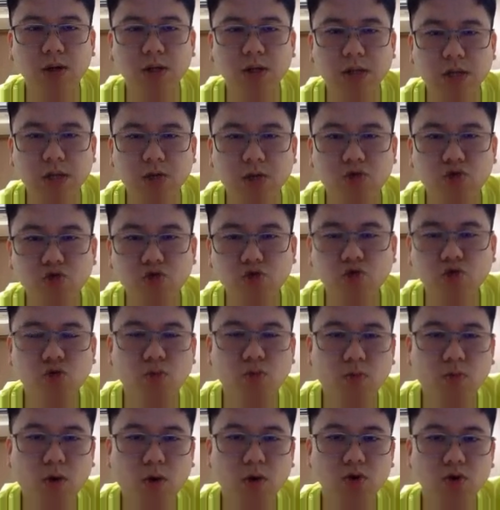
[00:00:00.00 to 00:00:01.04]
the
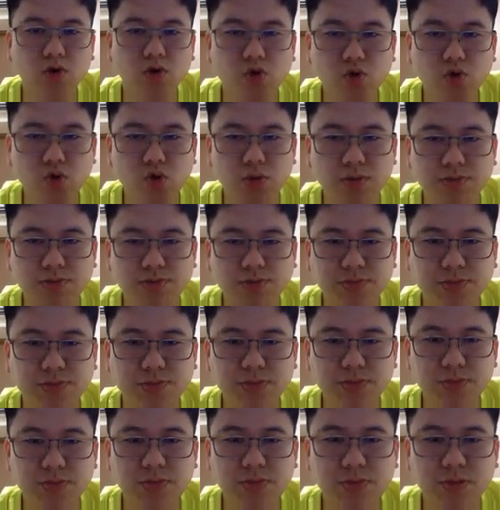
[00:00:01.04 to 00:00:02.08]
two monsoon.
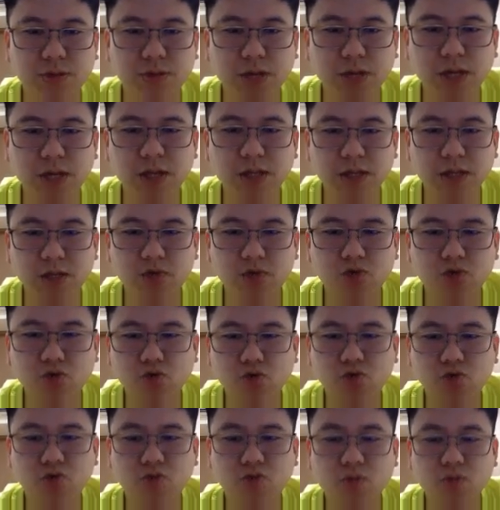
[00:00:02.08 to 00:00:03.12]
Okay, the
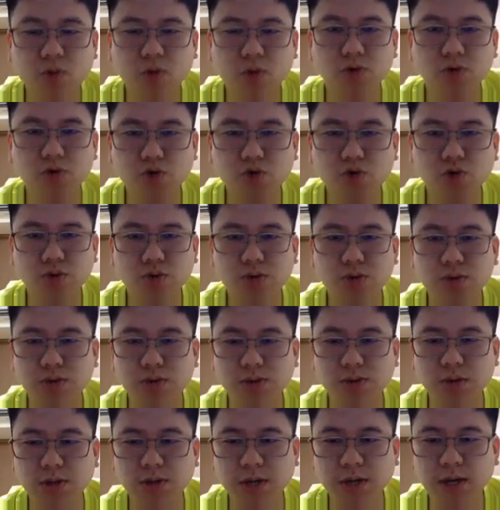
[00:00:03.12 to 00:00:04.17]
two monsoon.
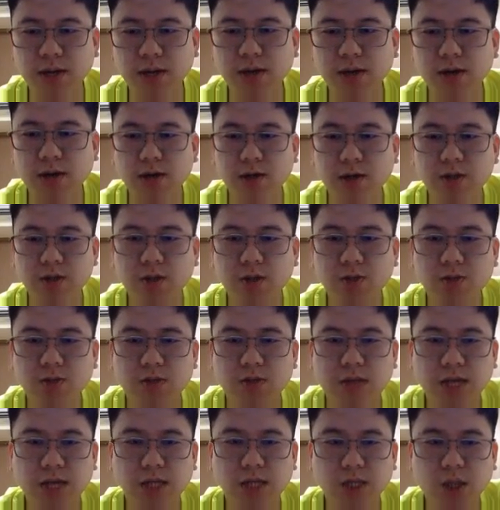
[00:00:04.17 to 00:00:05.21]
Okay, so
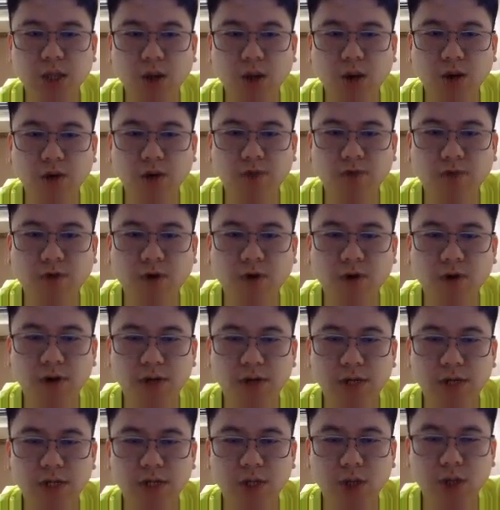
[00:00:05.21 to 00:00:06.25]
that's all for
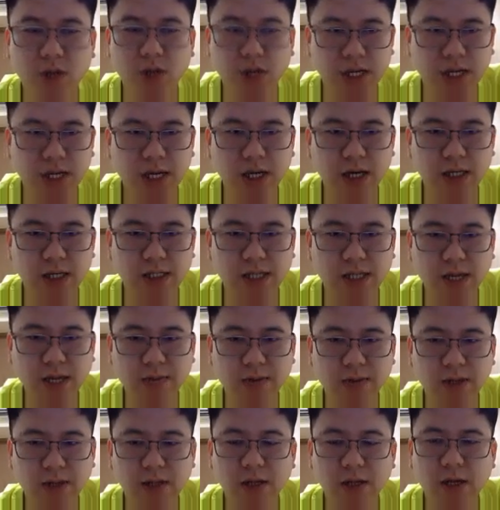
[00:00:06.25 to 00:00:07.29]
this holiday
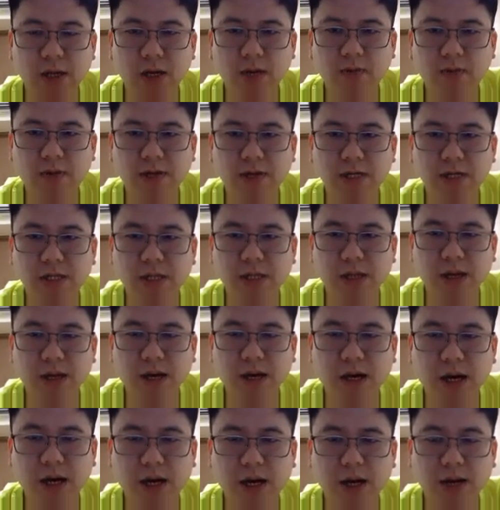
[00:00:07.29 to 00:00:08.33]
assignment. Please
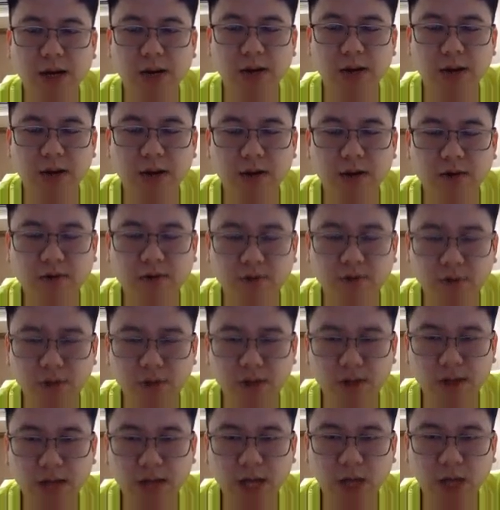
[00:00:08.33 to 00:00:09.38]
read
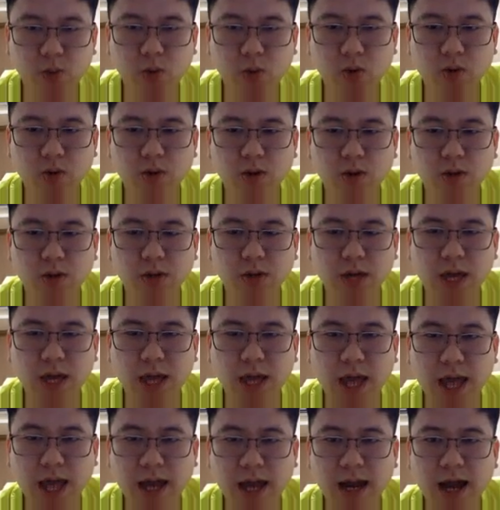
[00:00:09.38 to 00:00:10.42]
the textbook,
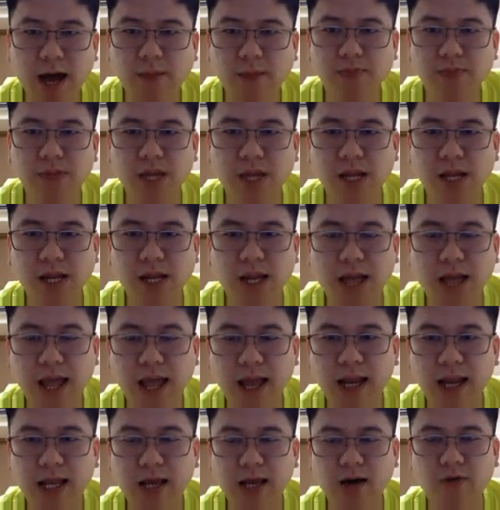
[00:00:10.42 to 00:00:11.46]
okay, and update
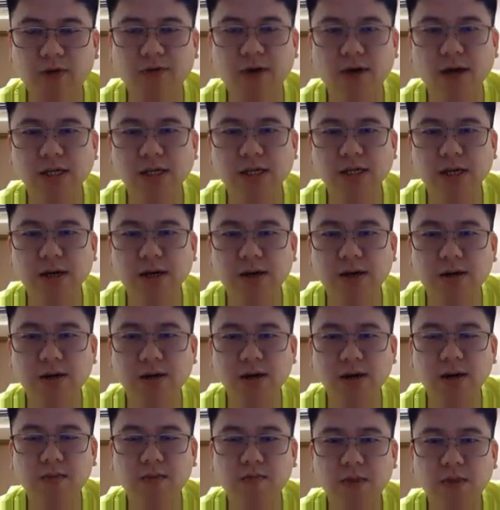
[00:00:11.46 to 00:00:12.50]
any of your answer.
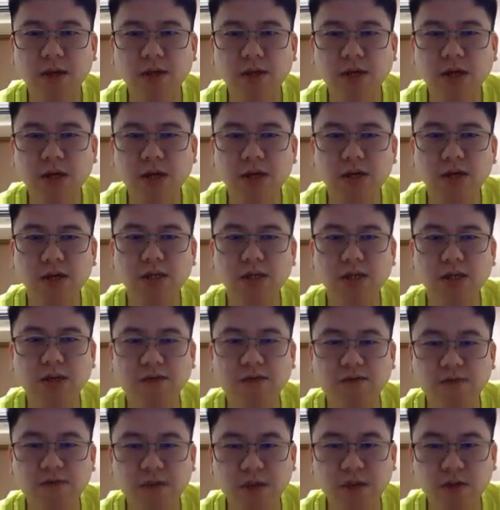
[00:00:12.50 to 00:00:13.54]
Okay, make changes
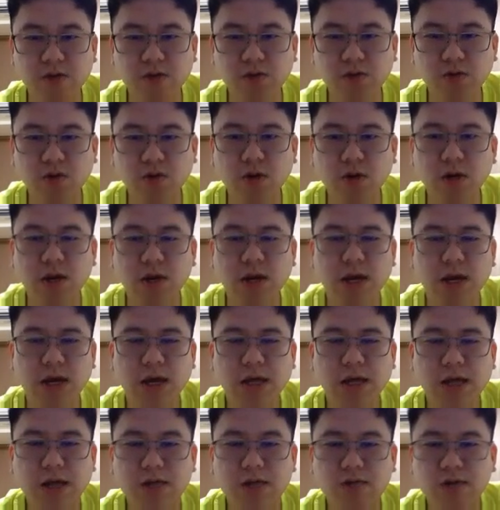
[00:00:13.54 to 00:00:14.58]
if need to,
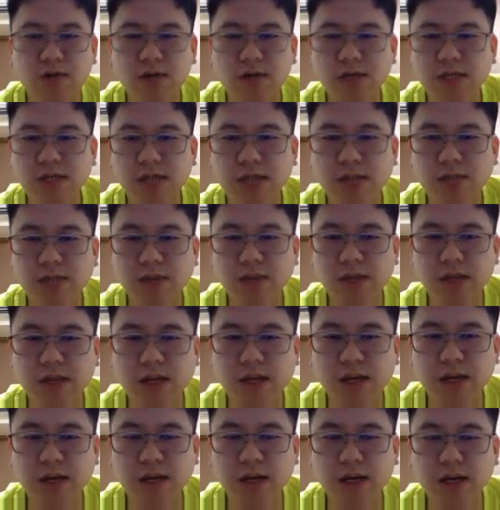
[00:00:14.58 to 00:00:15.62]
and then resubmit
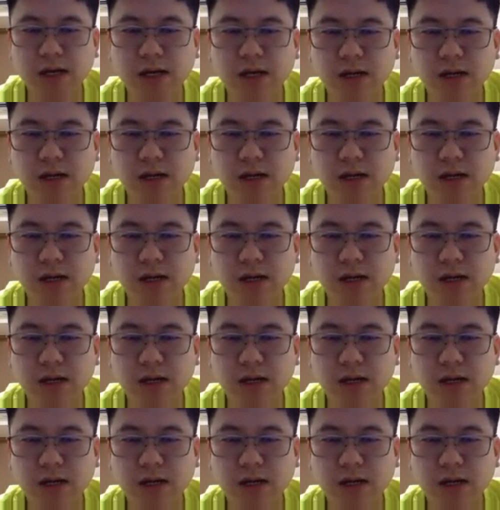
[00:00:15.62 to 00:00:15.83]
a